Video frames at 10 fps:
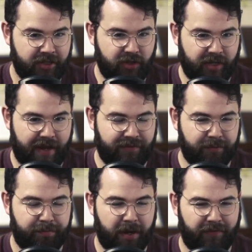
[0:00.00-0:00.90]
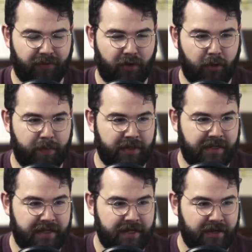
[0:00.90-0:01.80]
You can have your buffer open
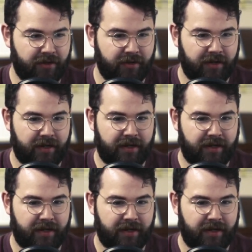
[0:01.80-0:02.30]
here,